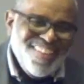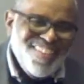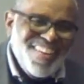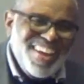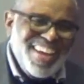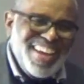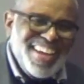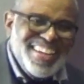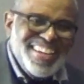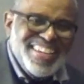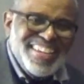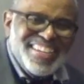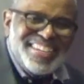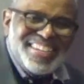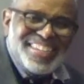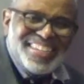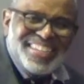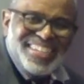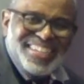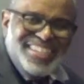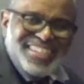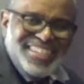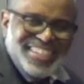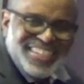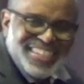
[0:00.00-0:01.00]
Well,
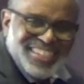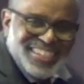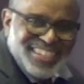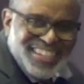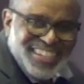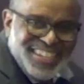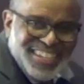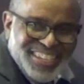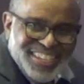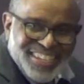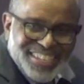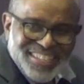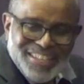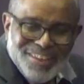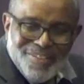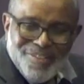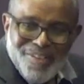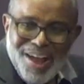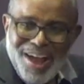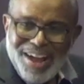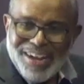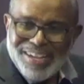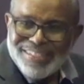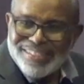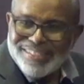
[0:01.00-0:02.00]
yeah. The
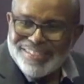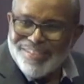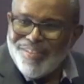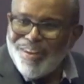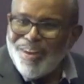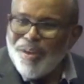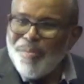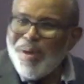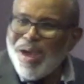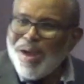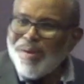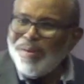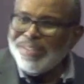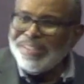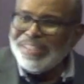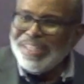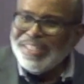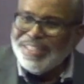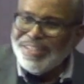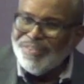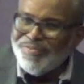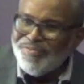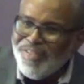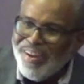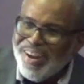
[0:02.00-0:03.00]
rock is the robot. What's
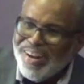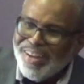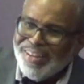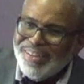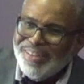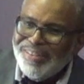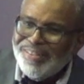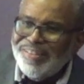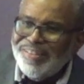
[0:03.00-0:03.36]
this rock?